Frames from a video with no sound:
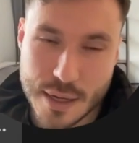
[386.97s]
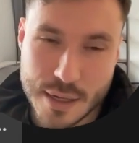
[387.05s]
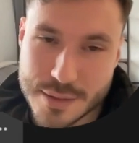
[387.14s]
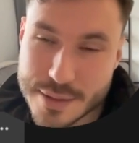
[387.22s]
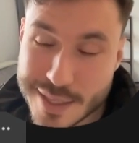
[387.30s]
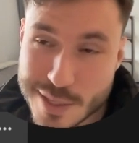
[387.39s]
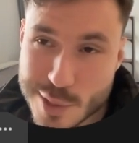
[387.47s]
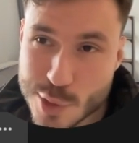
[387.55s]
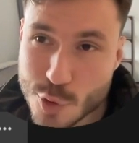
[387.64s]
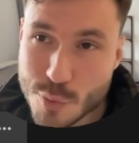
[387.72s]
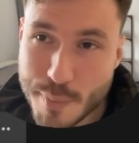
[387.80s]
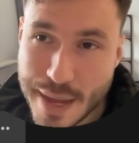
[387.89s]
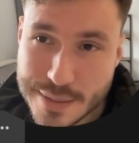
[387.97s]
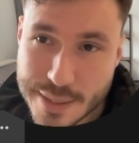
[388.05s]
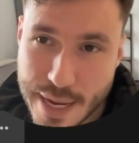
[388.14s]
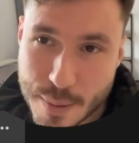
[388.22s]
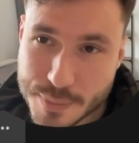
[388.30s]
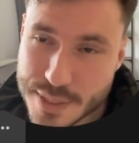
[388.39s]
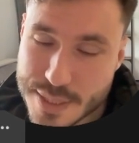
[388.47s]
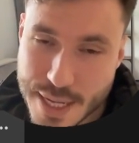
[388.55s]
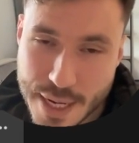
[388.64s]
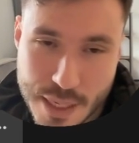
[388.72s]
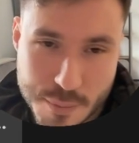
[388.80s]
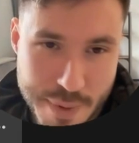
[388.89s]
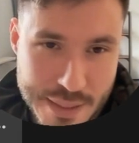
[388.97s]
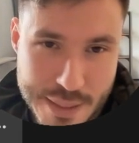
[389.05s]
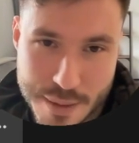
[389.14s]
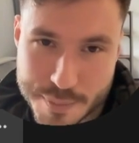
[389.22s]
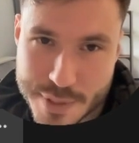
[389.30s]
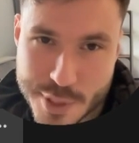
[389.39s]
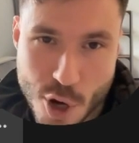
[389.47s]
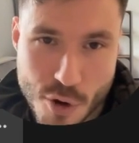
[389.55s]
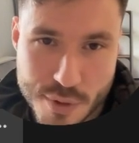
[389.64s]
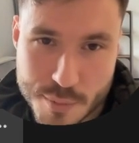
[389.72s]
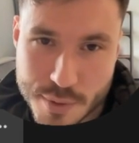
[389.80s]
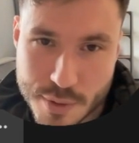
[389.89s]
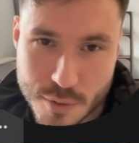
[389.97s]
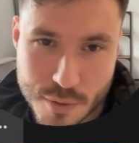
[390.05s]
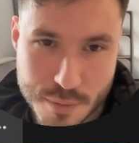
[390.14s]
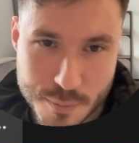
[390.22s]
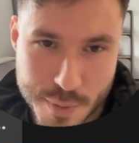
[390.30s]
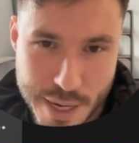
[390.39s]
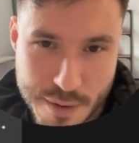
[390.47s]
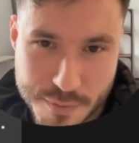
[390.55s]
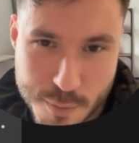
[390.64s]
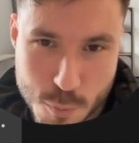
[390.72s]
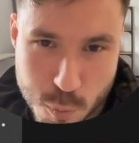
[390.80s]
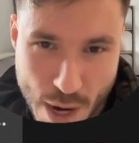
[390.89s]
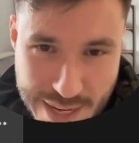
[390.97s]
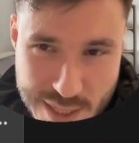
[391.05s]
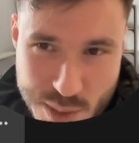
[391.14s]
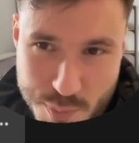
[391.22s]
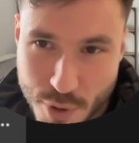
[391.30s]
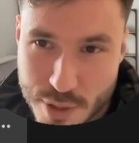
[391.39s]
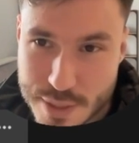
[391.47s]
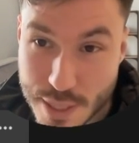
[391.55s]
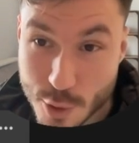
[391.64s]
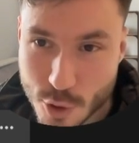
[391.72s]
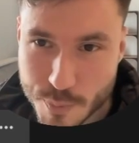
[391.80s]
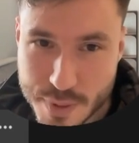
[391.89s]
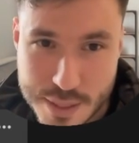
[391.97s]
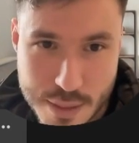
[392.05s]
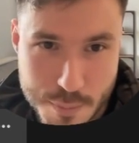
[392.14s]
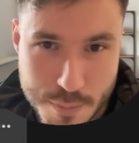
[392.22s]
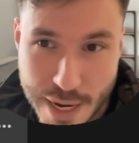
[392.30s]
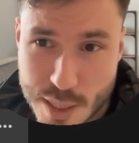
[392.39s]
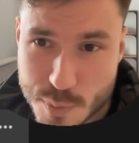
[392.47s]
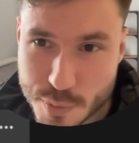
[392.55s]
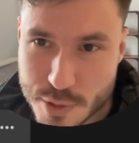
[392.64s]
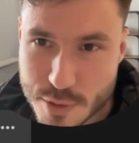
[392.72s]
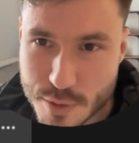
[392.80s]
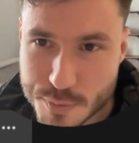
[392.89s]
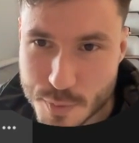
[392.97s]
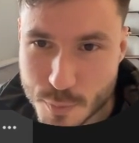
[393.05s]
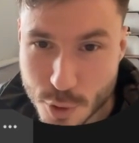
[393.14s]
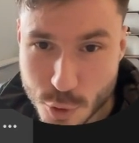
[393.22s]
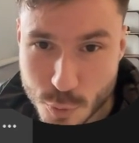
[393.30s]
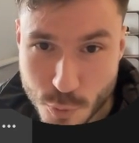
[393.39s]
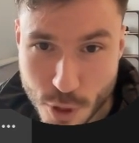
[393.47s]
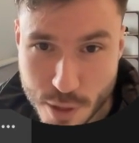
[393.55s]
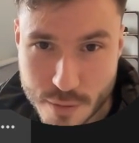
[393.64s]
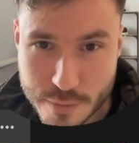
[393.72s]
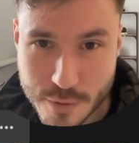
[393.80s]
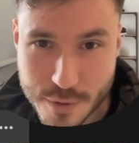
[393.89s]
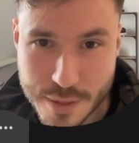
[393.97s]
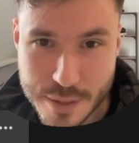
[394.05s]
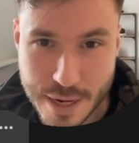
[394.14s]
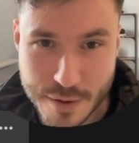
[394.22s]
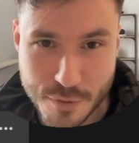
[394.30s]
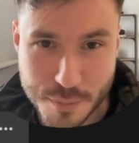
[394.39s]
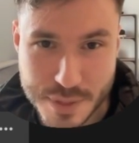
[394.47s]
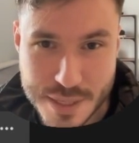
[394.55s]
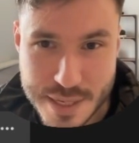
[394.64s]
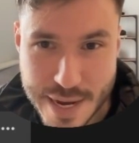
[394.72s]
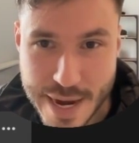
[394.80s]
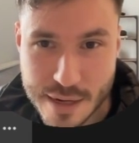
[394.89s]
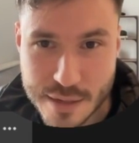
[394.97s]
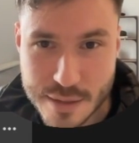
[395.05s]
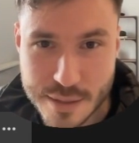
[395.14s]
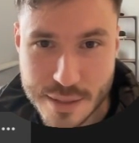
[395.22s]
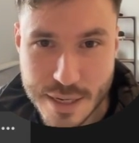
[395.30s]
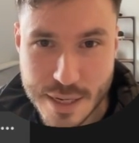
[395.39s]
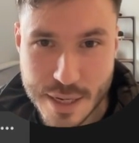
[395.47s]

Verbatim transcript: this new cap the standard cap is horrible. Look, we have white spots and completely black spots. So if you want to work, look like from this angle